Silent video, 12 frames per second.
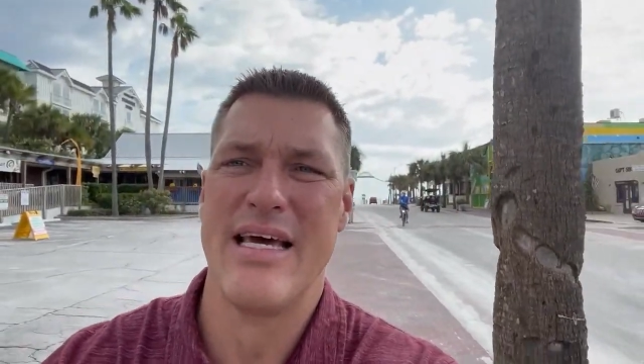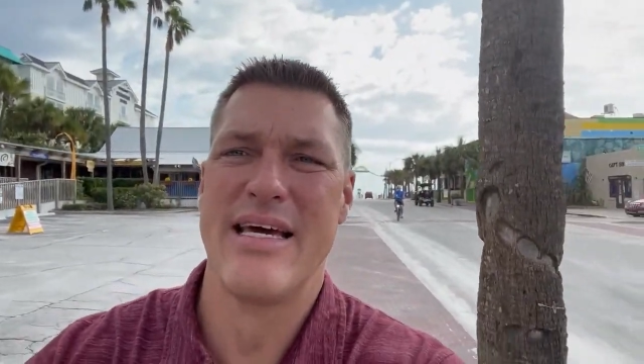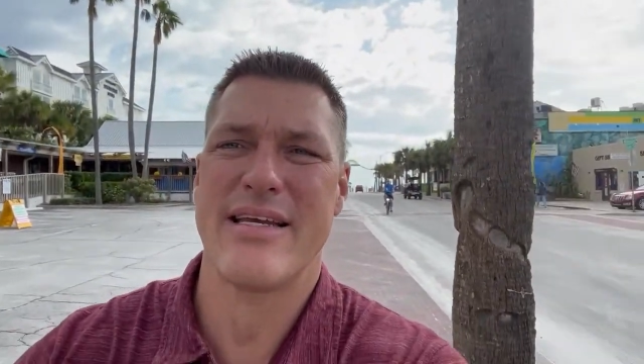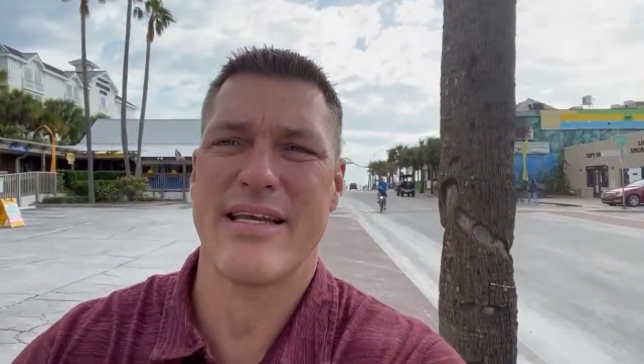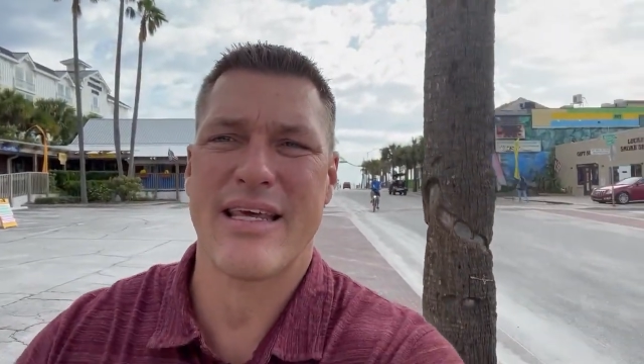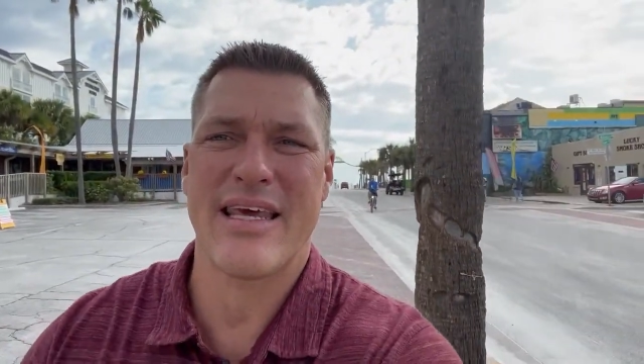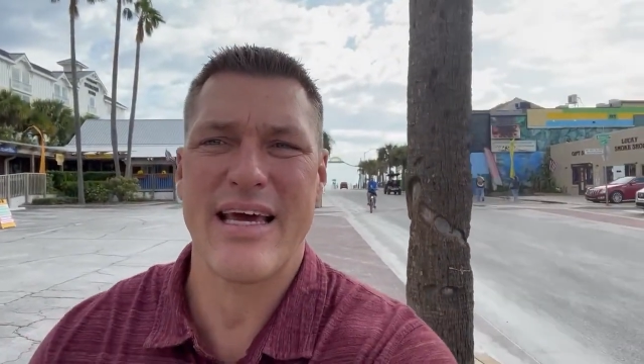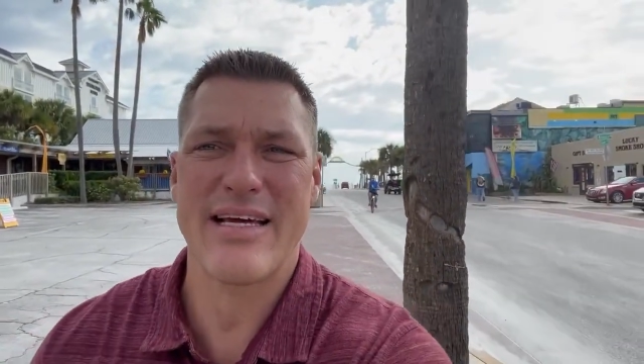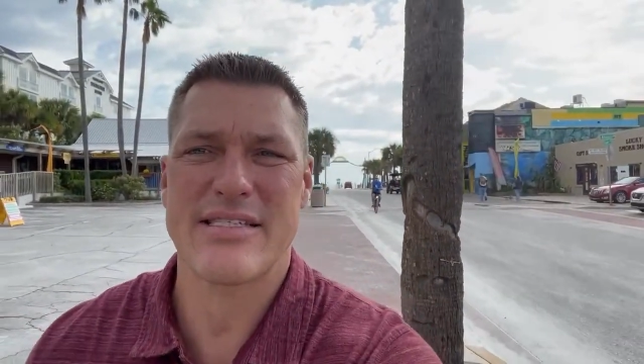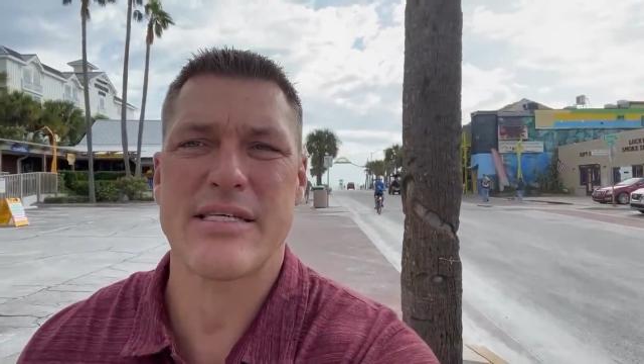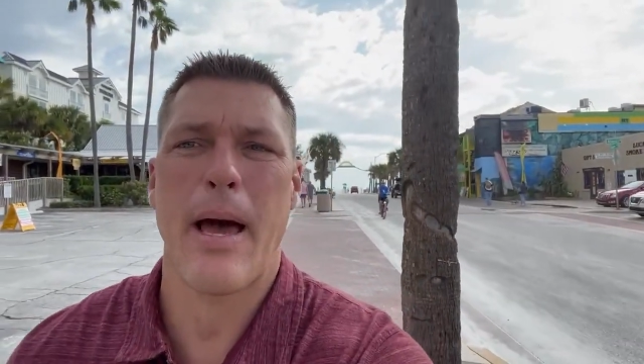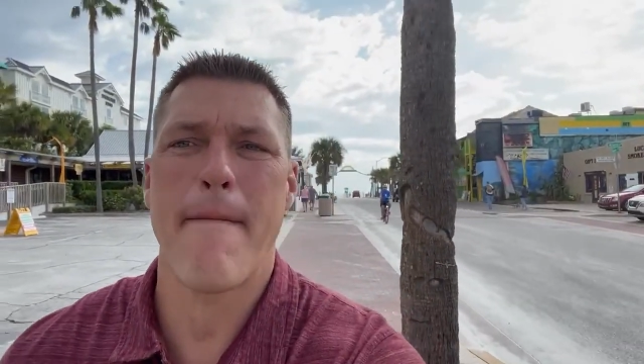it
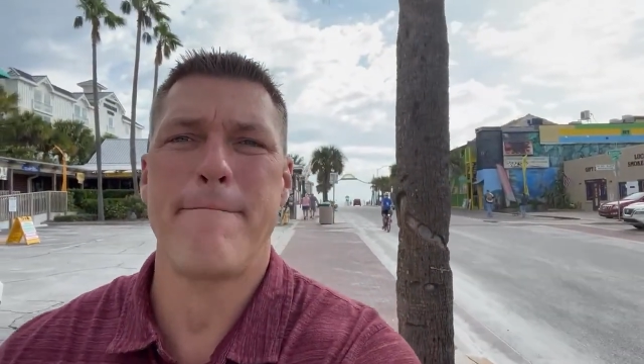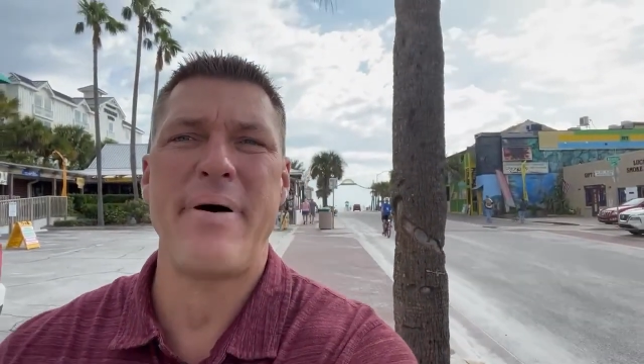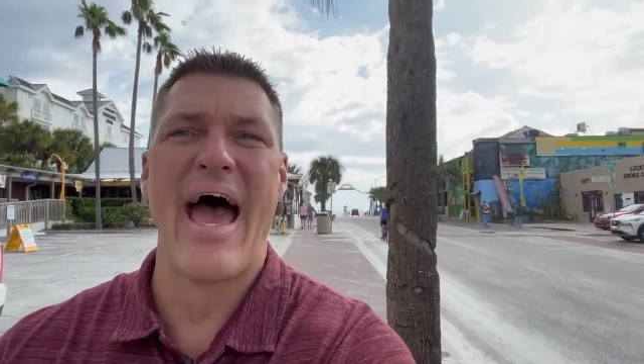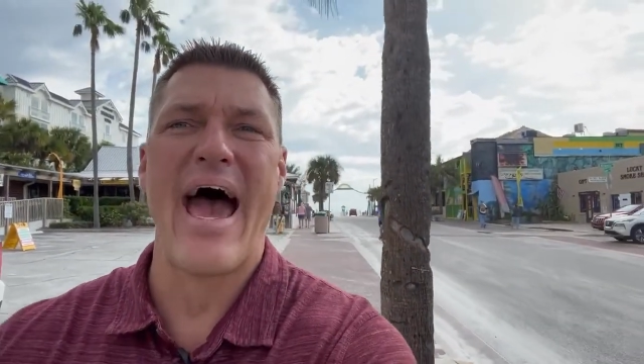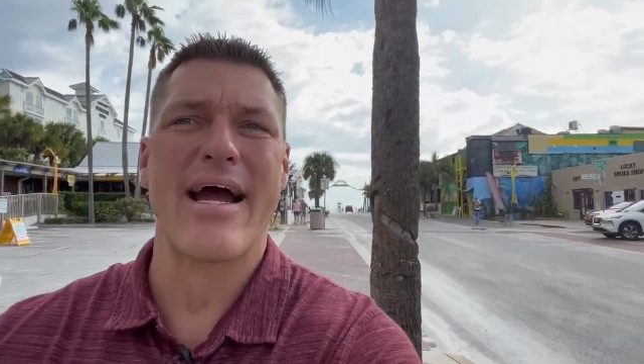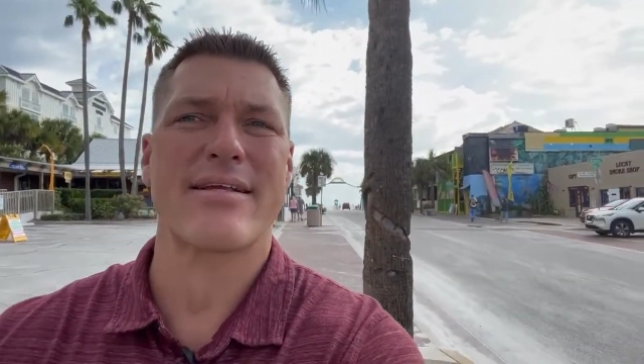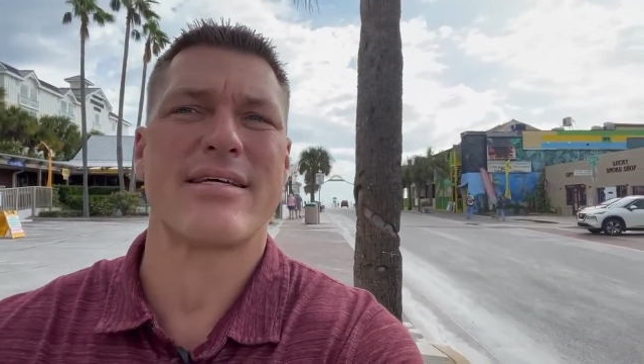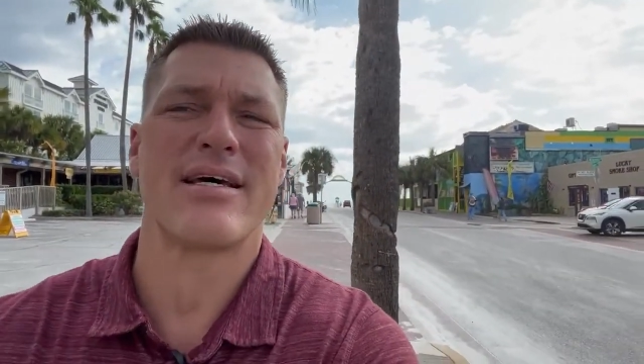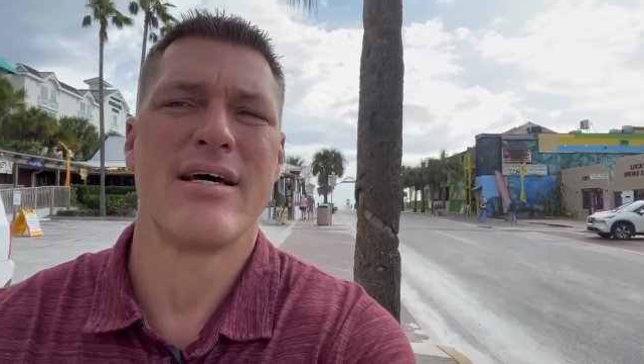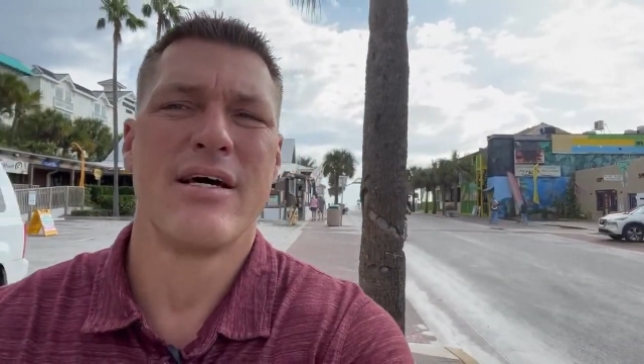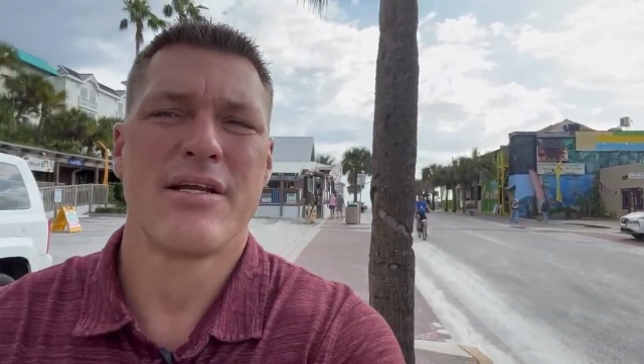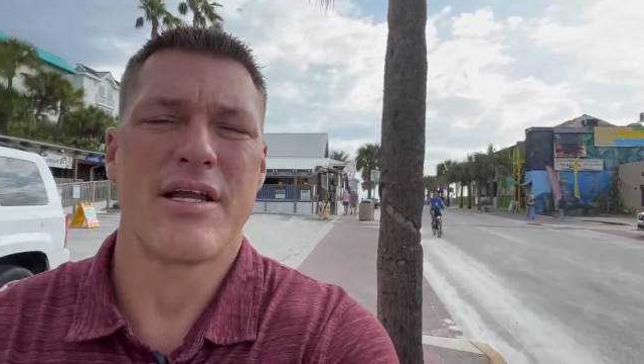gets packed.
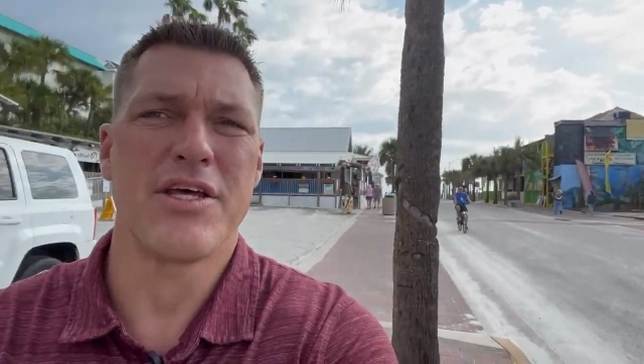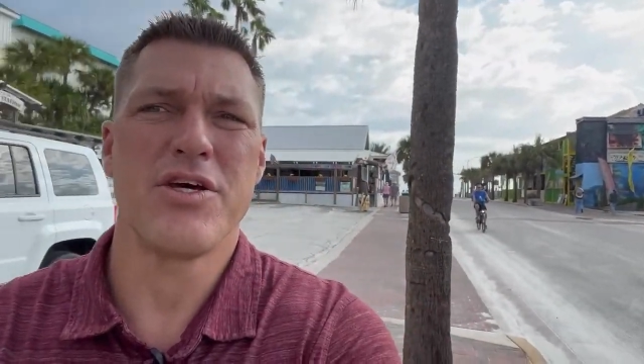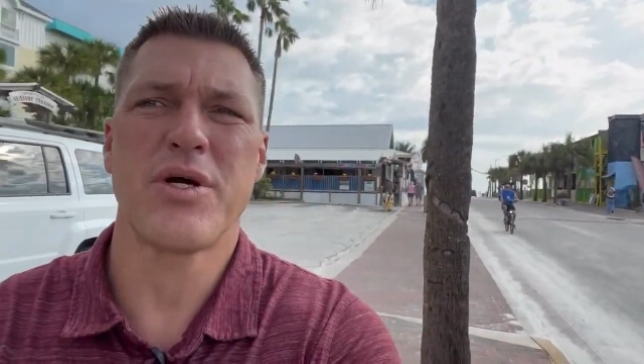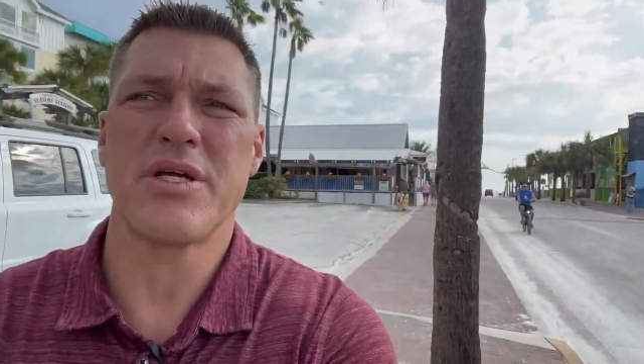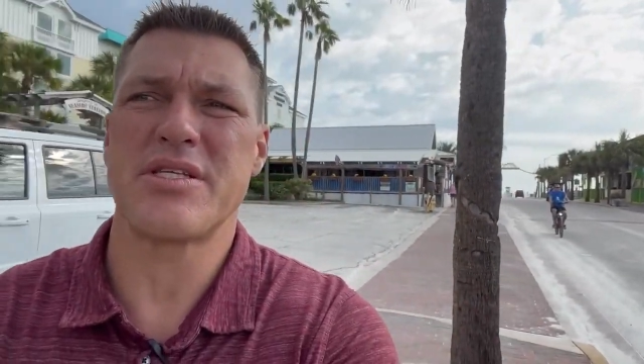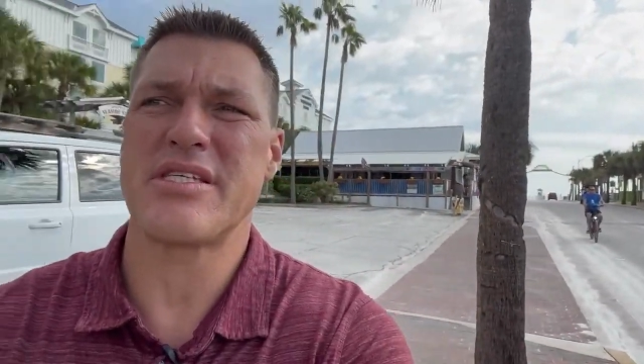Now you can